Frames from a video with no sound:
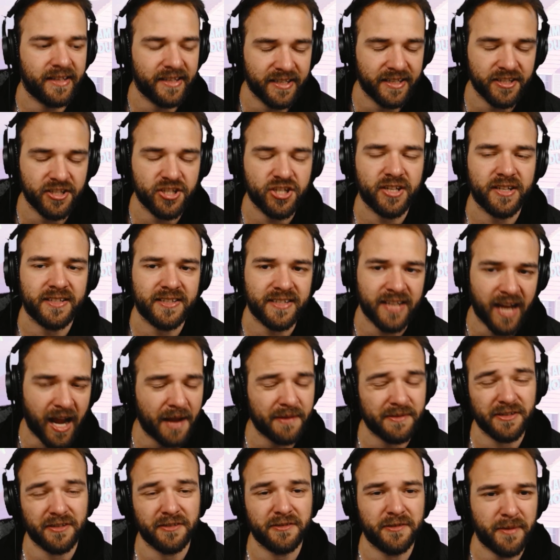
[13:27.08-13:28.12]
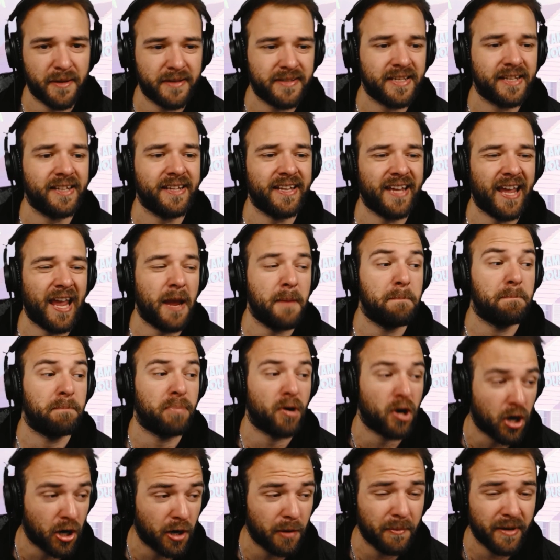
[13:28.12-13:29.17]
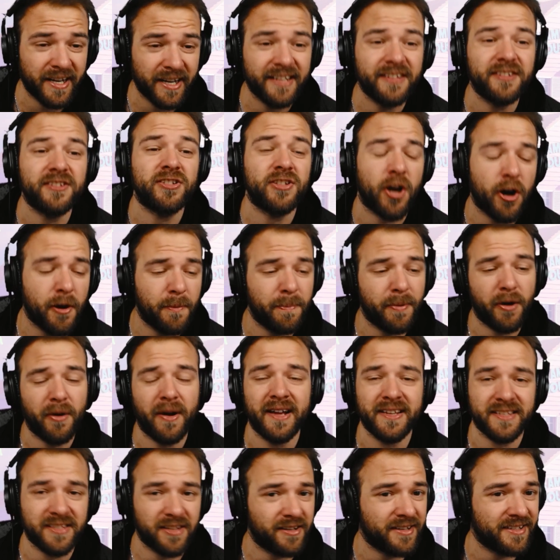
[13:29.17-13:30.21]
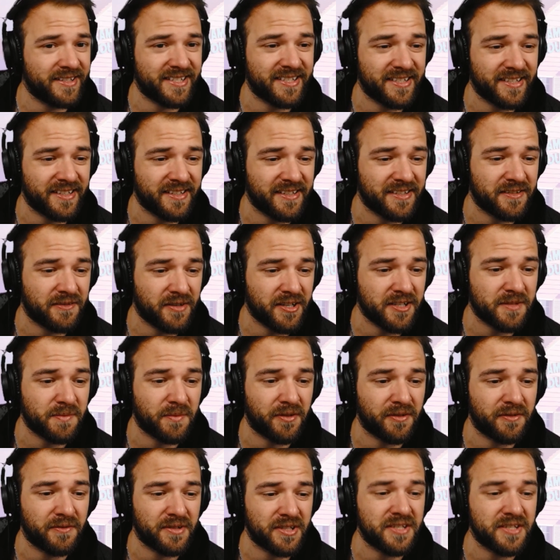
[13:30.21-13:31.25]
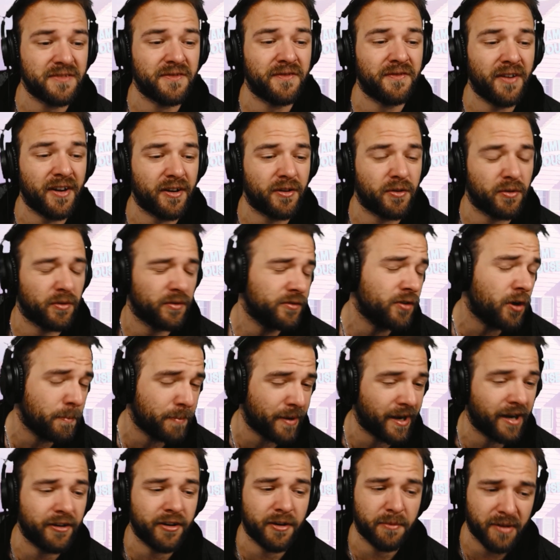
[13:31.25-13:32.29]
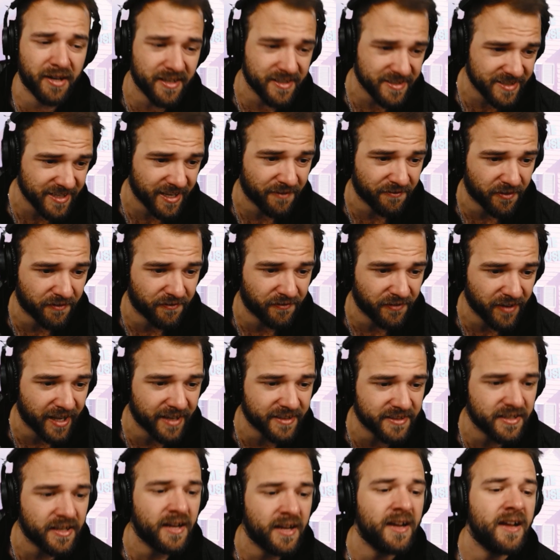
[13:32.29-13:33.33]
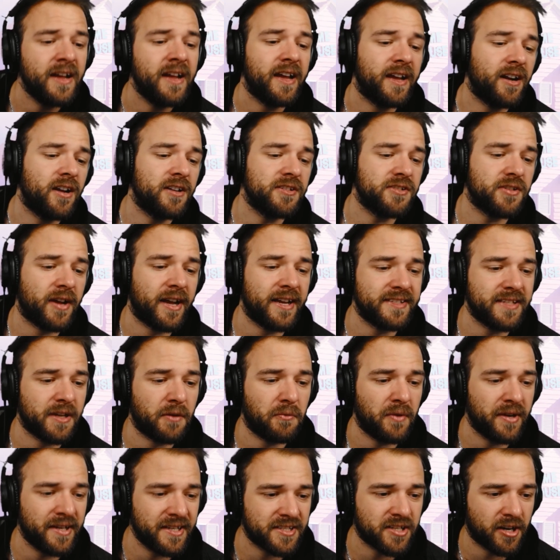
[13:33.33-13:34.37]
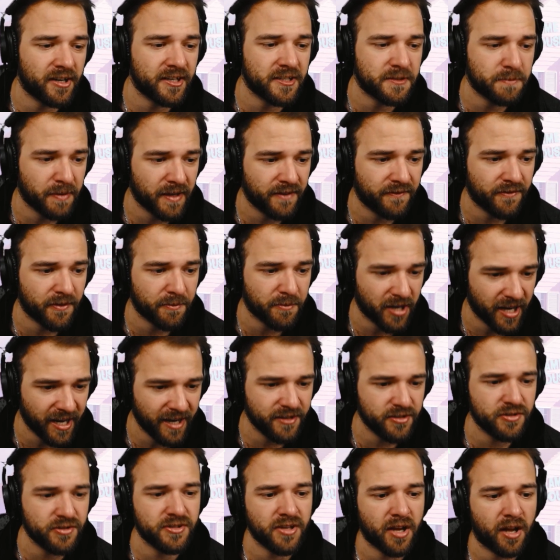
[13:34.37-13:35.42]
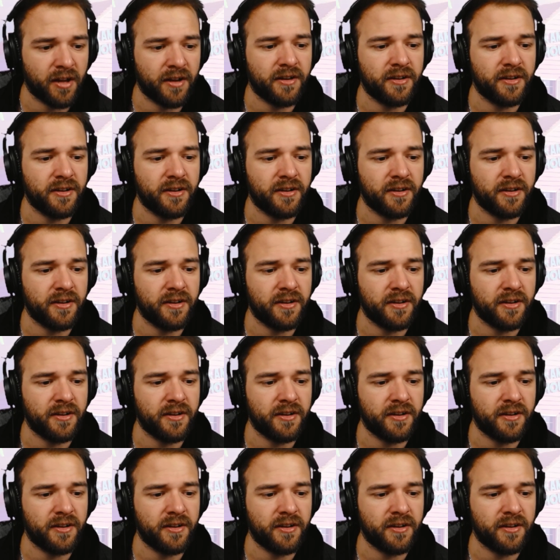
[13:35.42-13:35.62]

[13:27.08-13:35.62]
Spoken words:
each time. So it's basically a permanent topo as long as this thing is in rest mode, which is very cool. No barrier, but it does have Reflect. It also has that when this card is played from your hand, choose